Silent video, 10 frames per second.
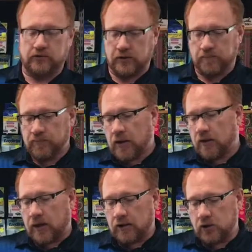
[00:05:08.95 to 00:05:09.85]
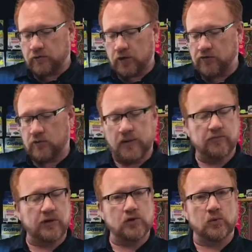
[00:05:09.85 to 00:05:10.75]
So look for those on the
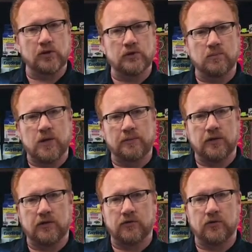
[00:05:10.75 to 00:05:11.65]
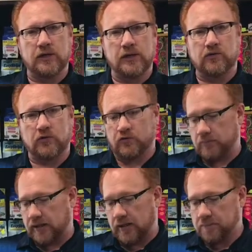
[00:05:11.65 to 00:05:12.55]
website shortly too. Probably in the next 30 days, those will
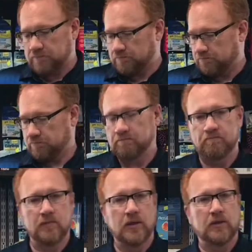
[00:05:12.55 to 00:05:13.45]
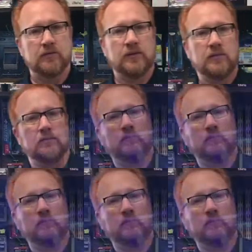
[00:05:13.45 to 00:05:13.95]
be out. That's it.